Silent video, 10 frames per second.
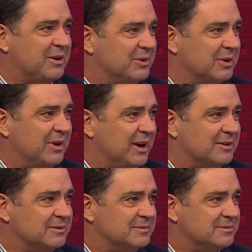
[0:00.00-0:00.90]
on the ground
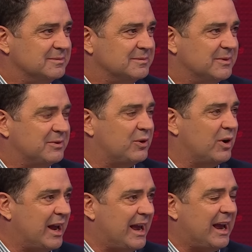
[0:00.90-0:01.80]

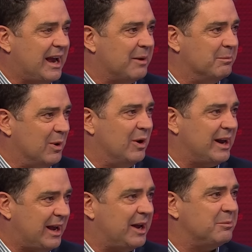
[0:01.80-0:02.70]
for a minor
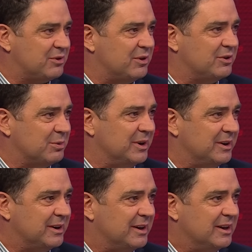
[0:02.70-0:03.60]
hamstring
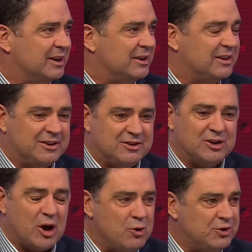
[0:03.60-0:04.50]
tweak. There's
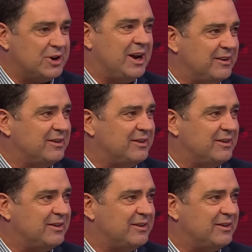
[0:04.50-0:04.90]
no chance